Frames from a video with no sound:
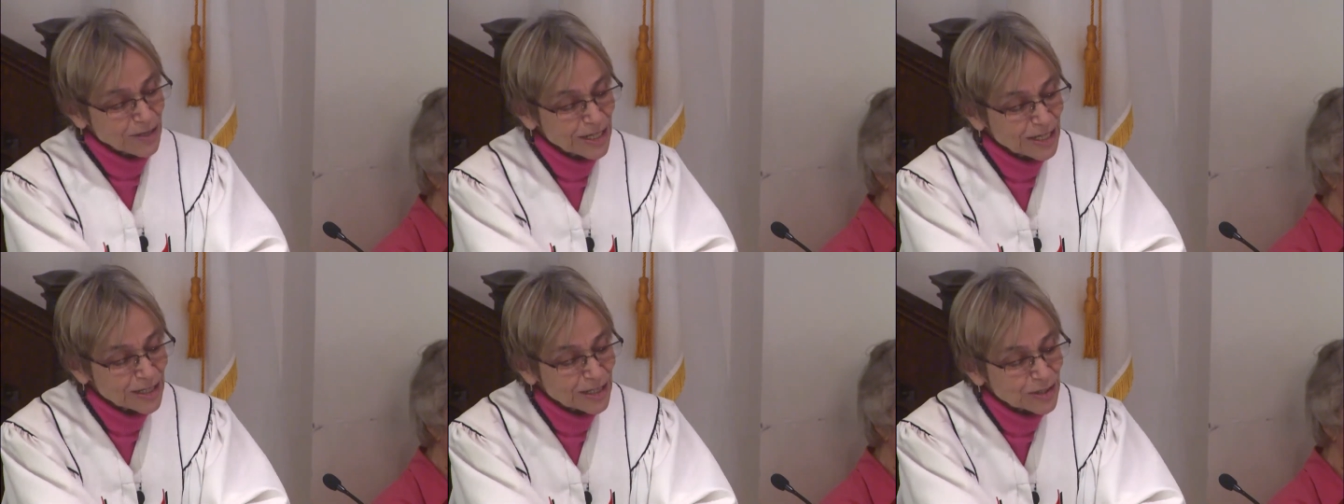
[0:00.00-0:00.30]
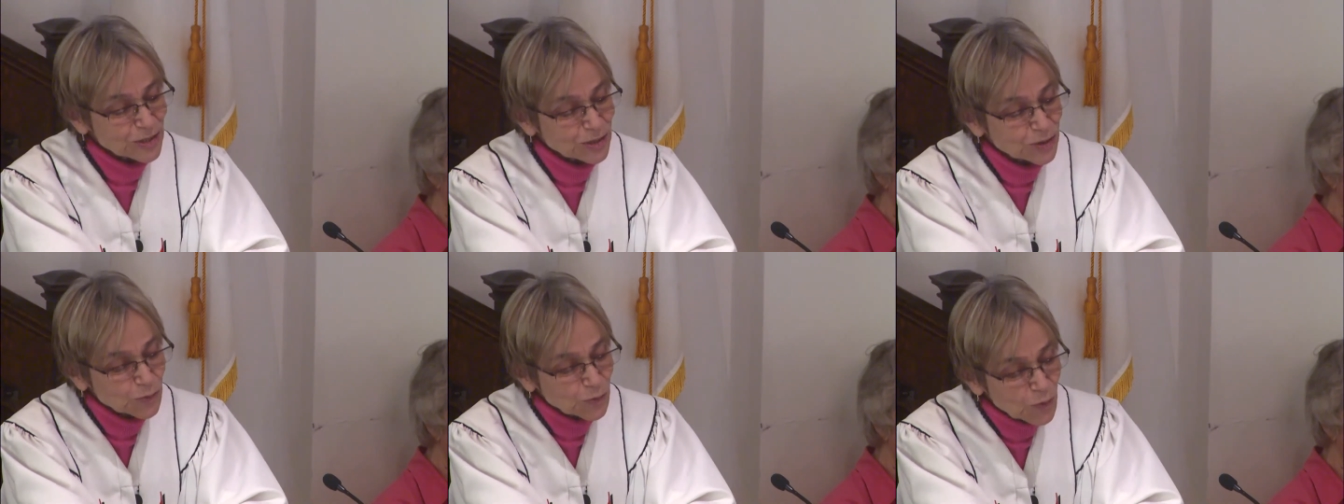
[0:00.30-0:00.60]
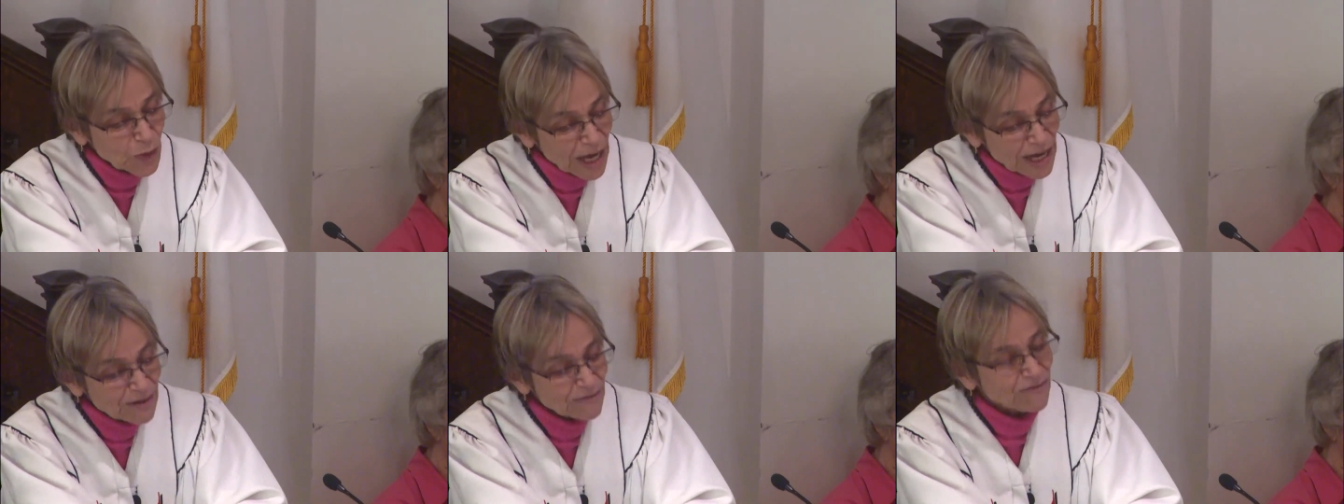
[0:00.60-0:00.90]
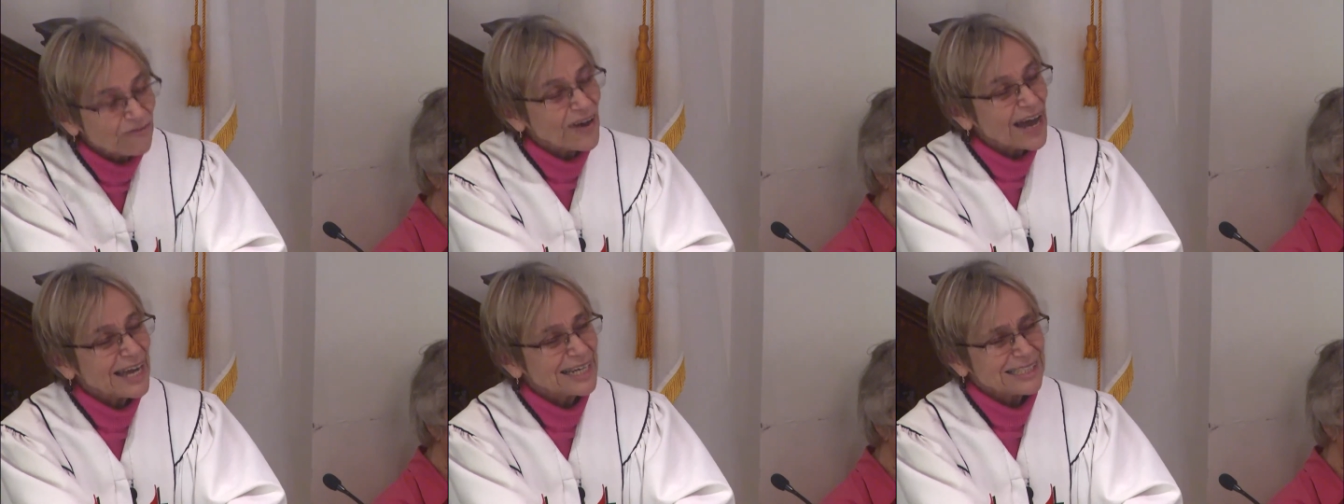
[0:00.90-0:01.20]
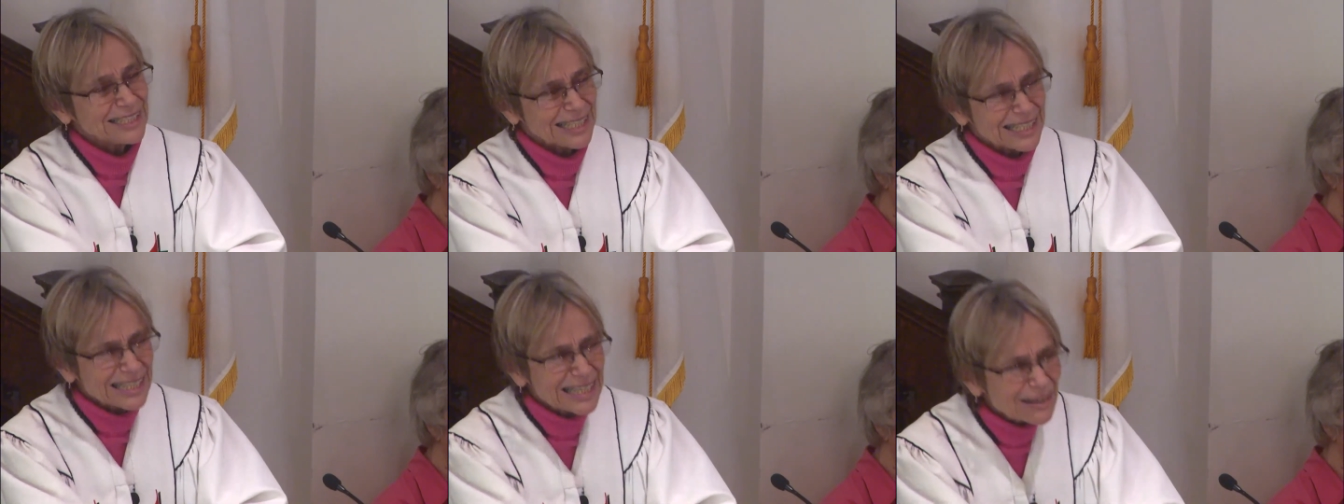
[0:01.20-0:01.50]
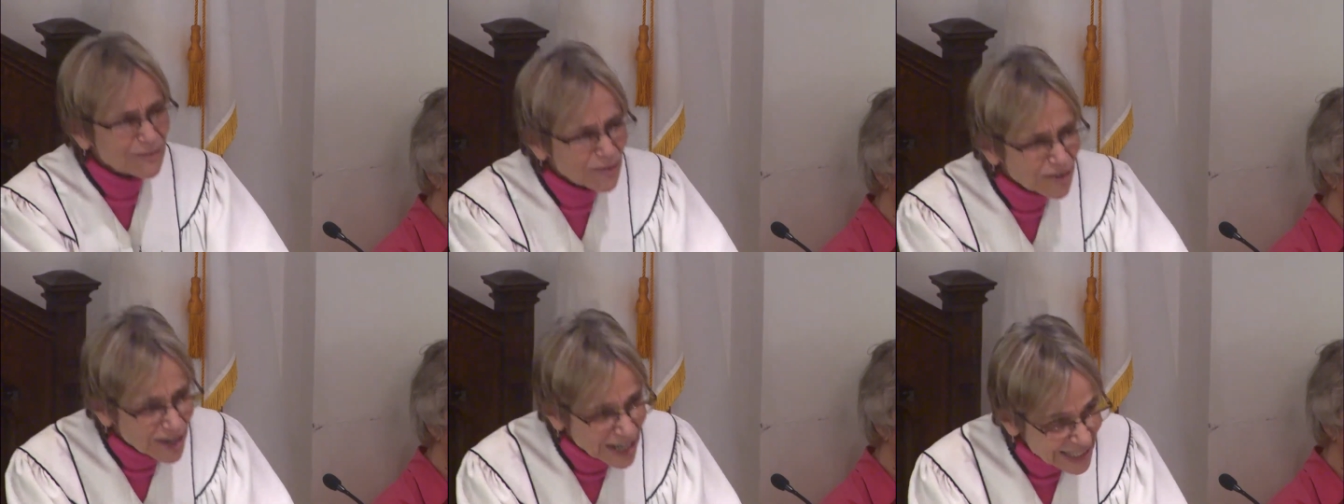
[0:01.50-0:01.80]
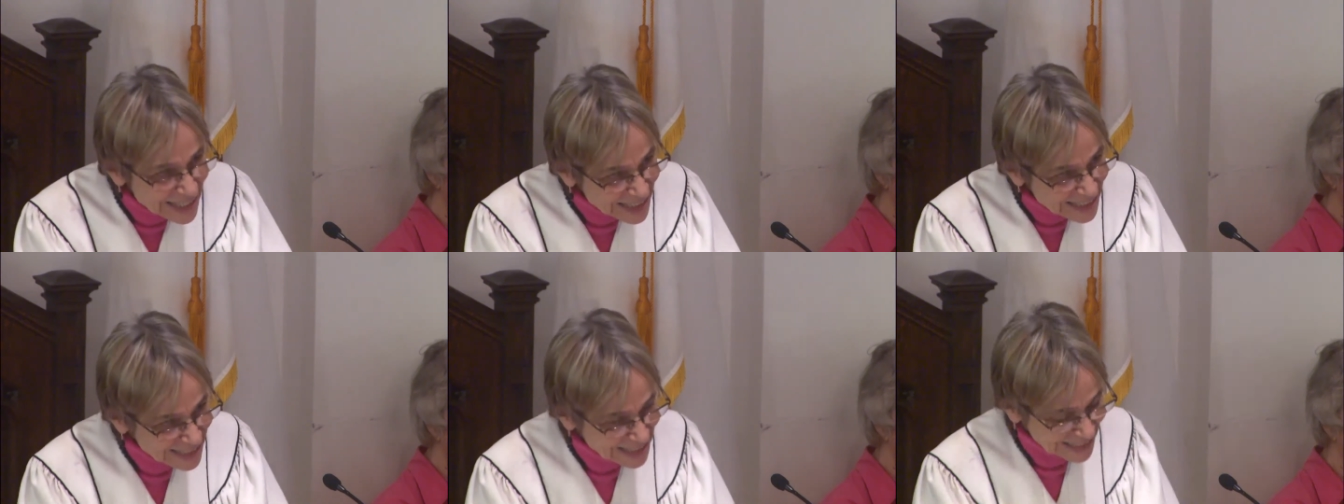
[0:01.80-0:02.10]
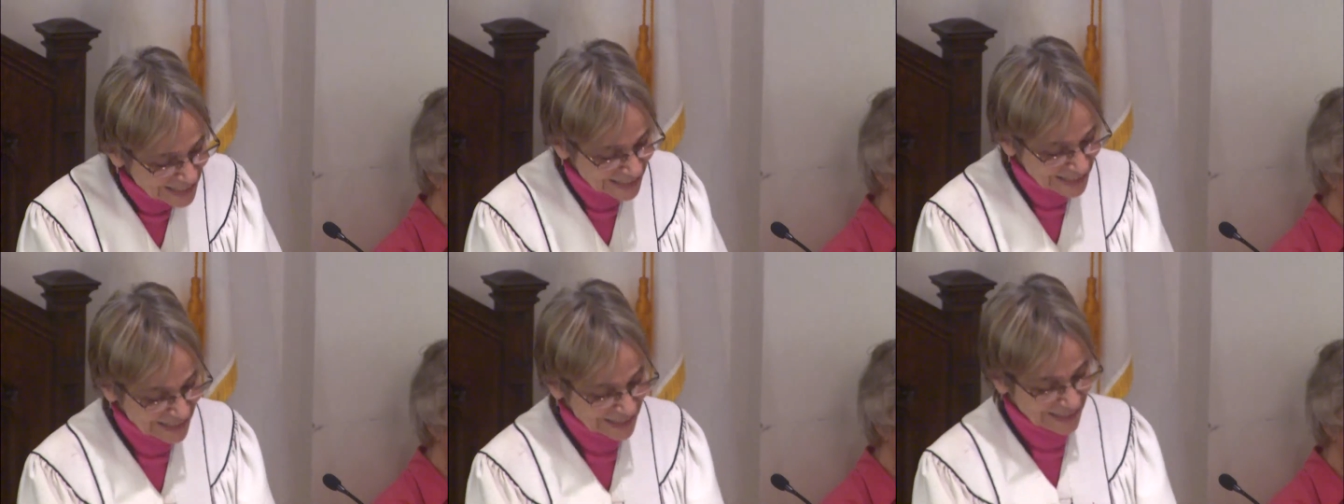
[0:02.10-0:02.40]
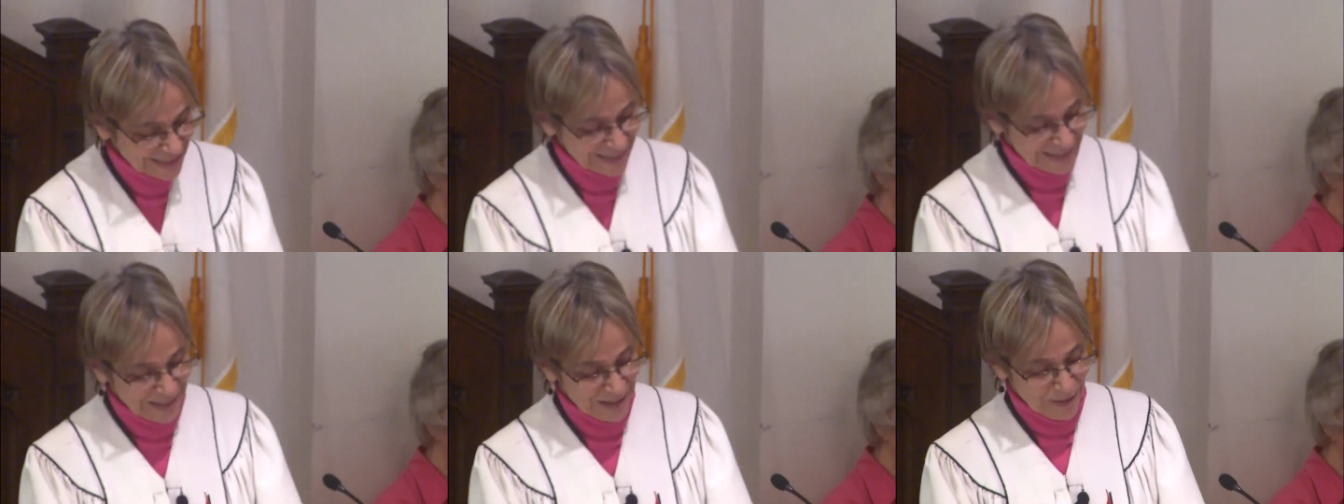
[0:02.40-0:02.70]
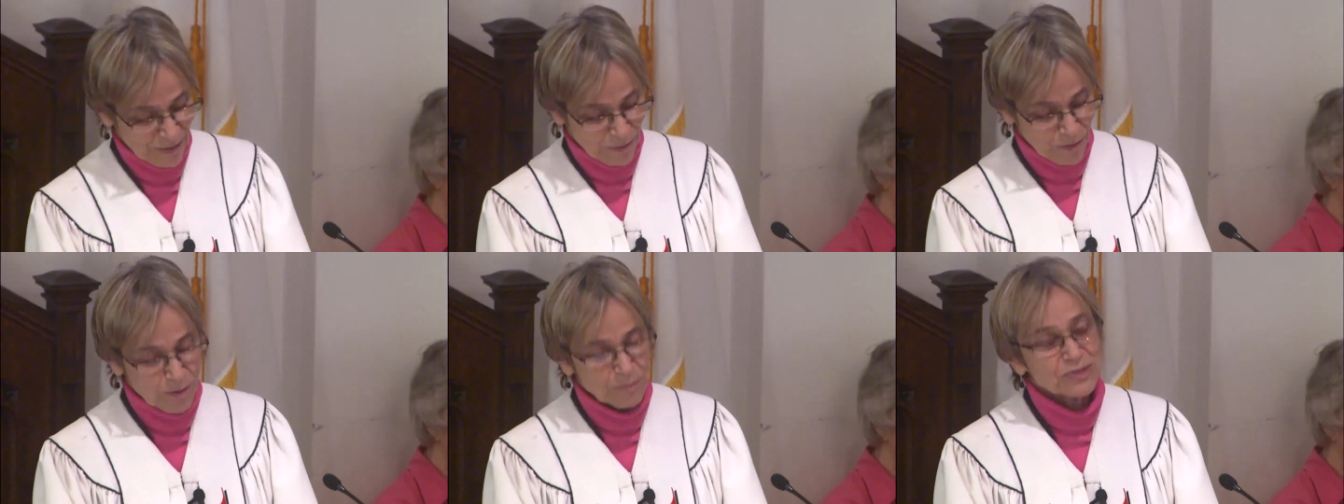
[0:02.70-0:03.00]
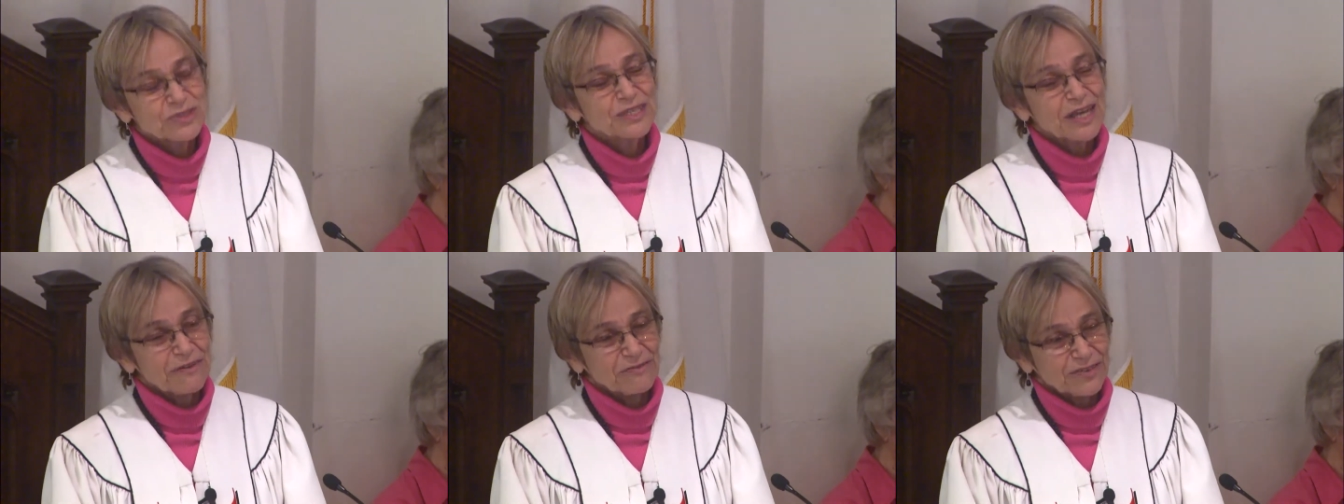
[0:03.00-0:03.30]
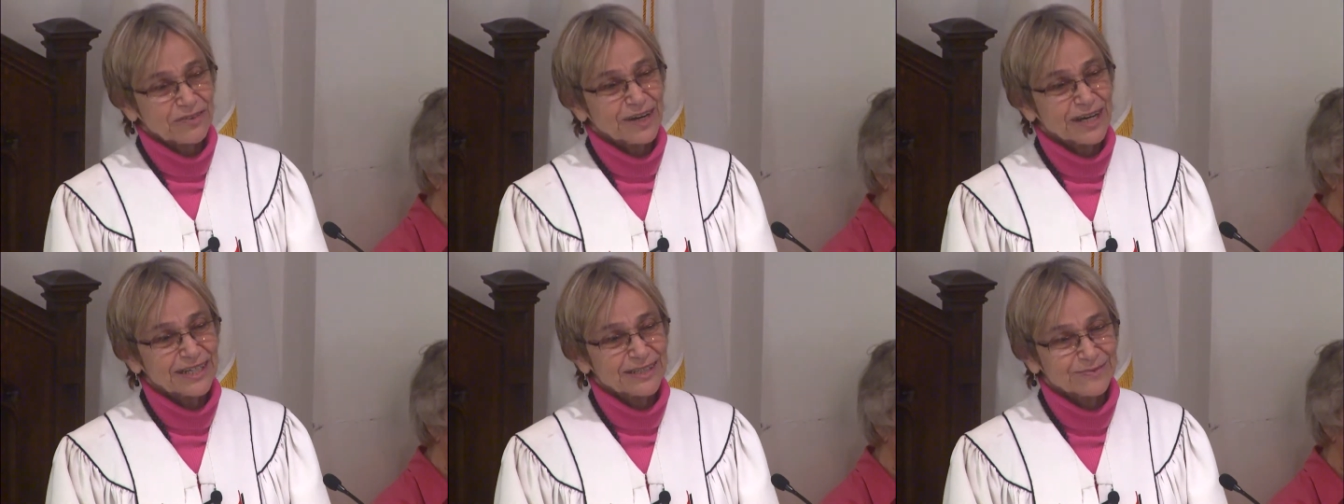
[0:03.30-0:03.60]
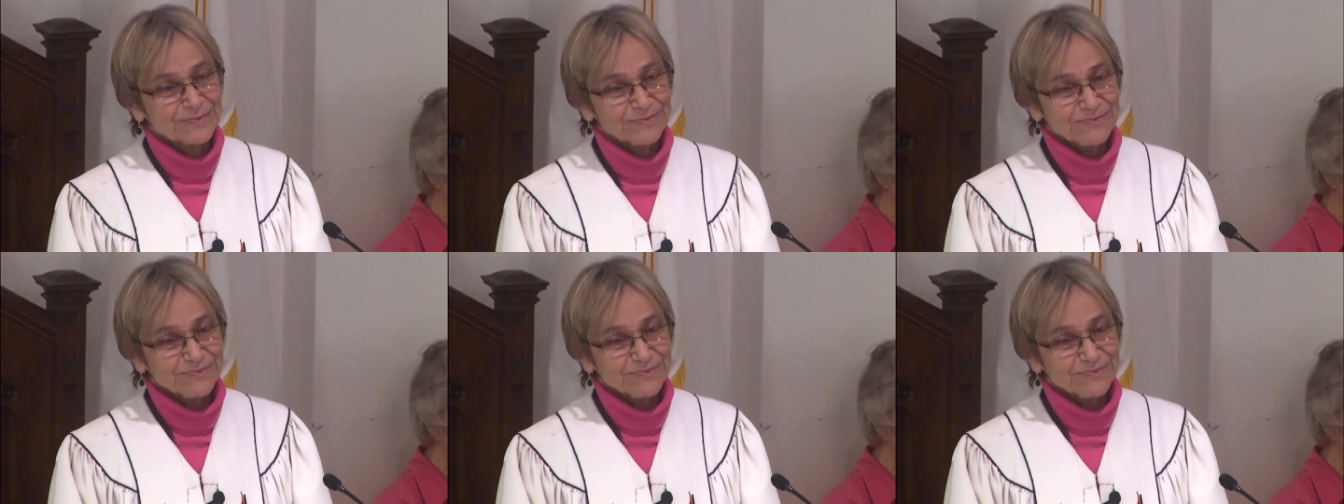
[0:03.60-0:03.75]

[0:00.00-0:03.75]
does one find deliverance from suffering?